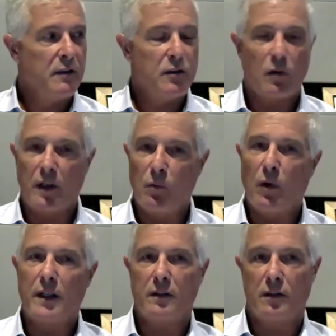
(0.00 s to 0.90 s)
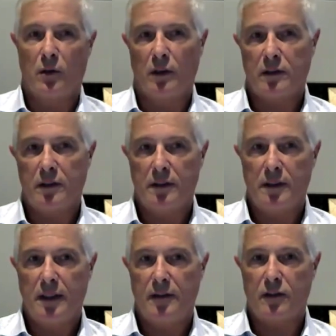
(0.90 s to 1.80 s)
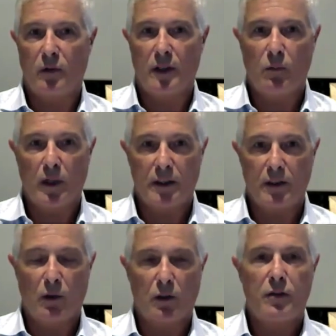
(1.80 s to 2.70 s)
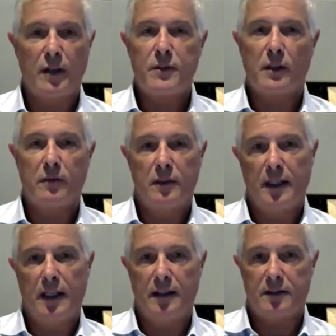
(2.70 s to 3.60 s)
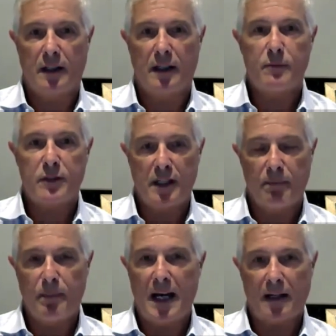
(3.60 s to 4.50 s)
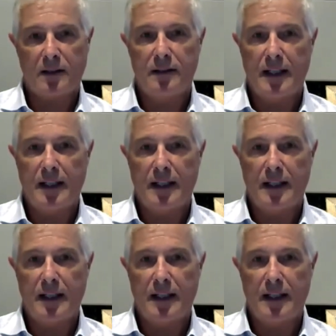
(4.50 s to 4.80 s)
There's only one gold, and there's only one gold crypto, and it's 100% backed.